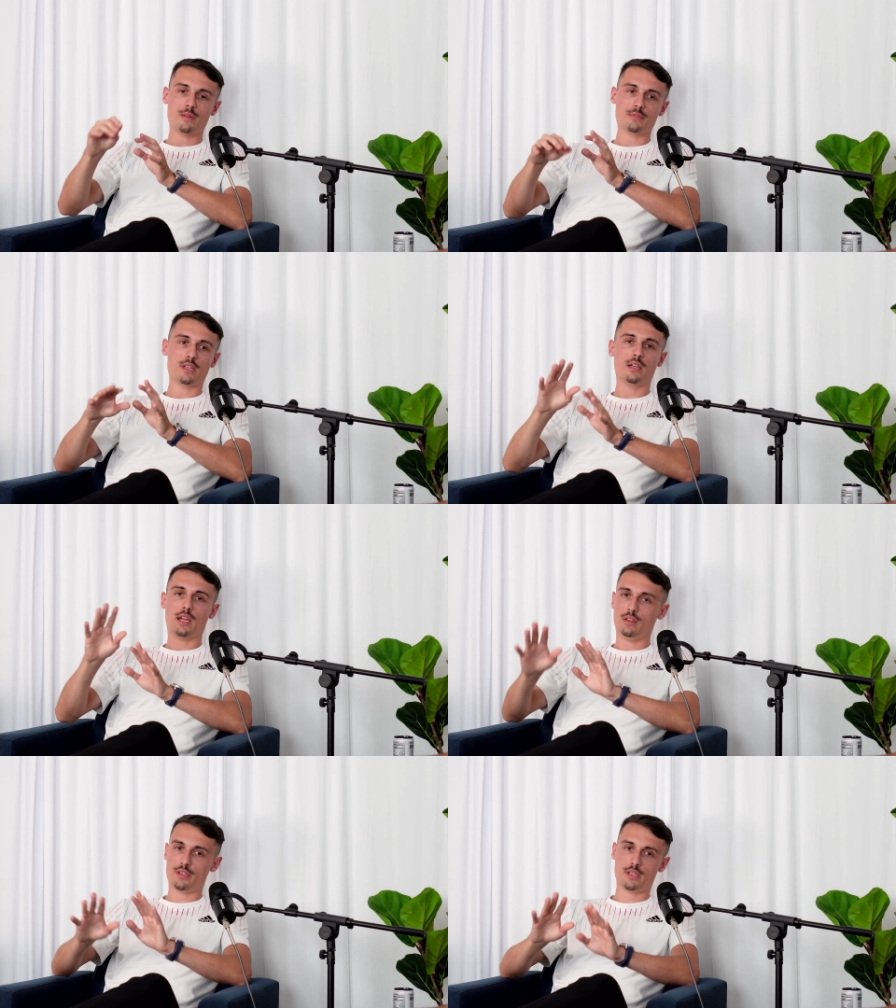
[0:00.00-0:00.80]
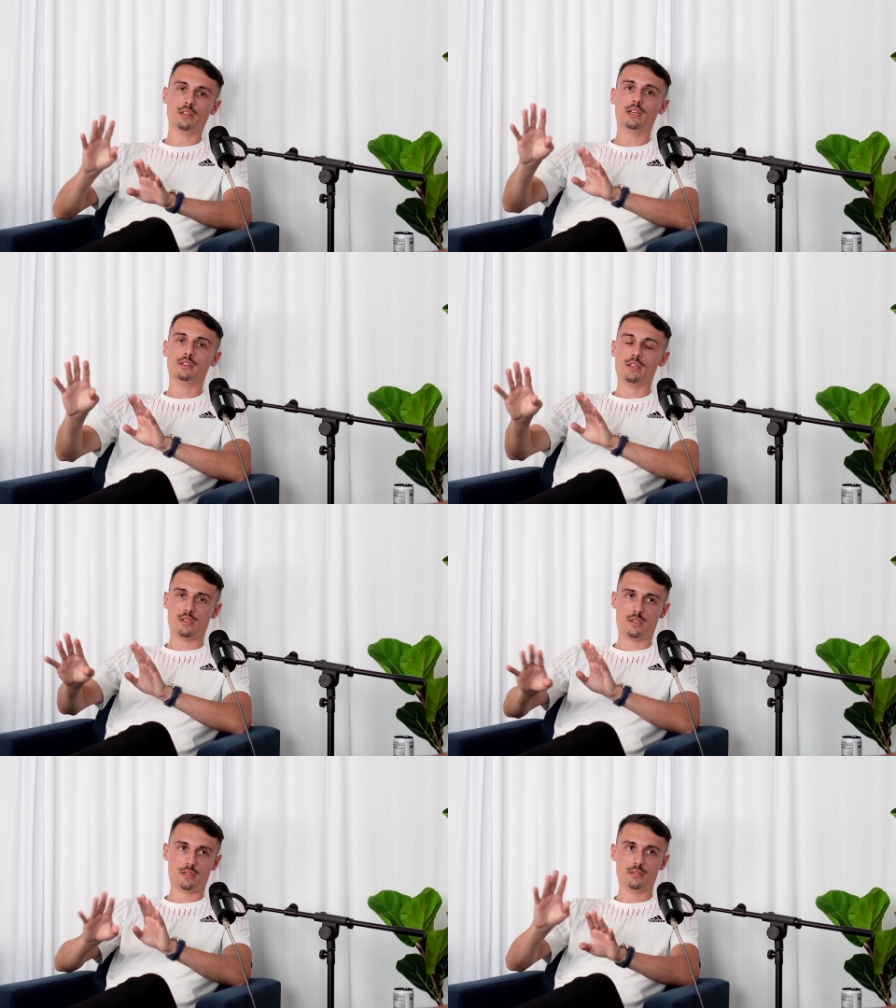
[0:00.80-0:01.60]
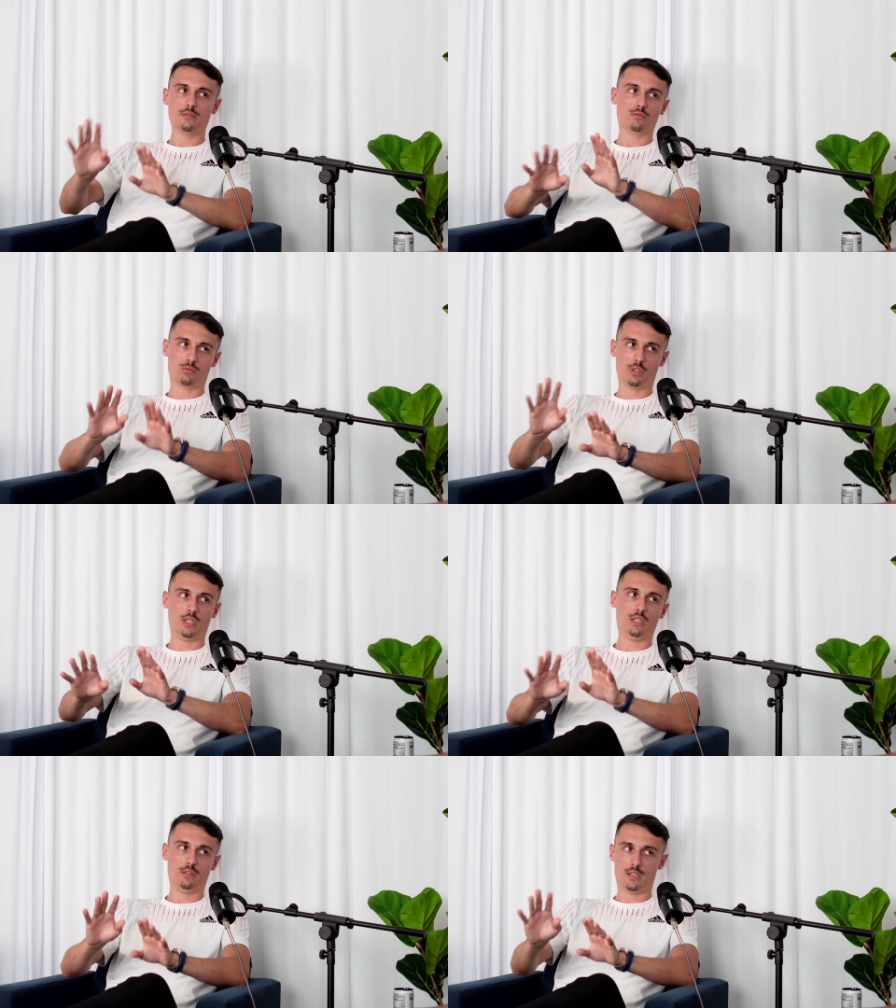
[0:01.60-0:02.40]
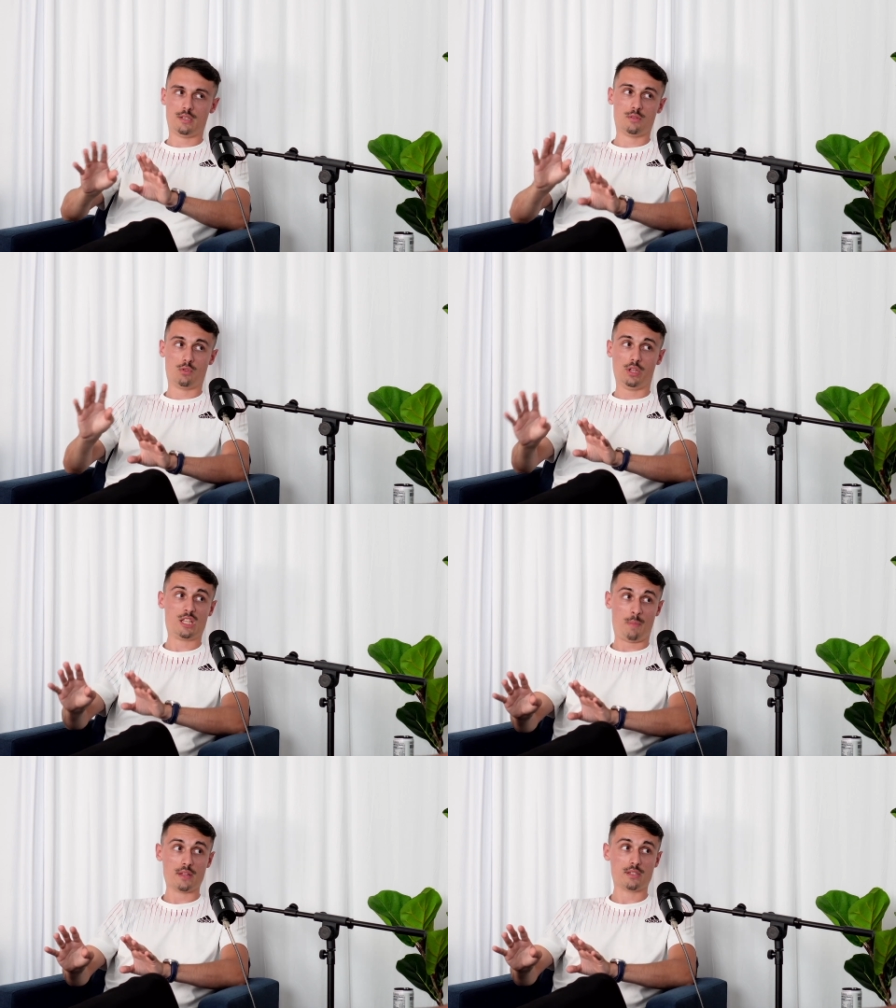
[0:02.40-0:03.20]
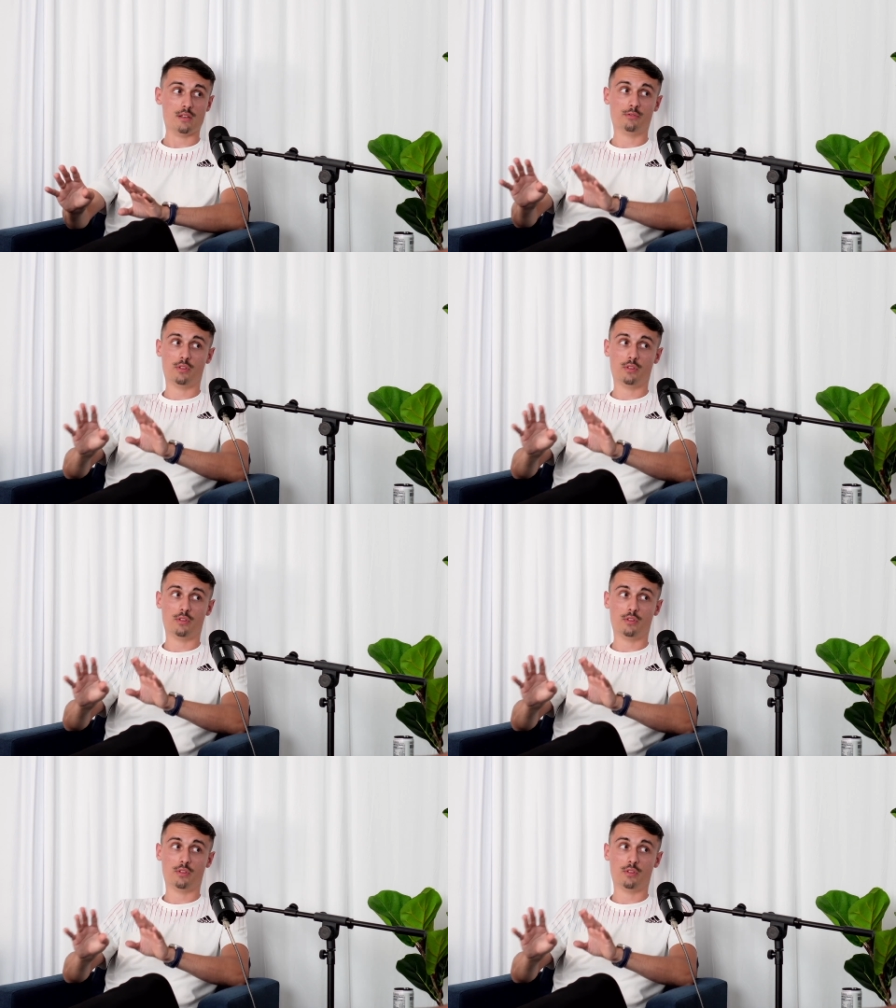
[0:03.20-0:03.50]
It's like, hey, listen, like this is really expensive.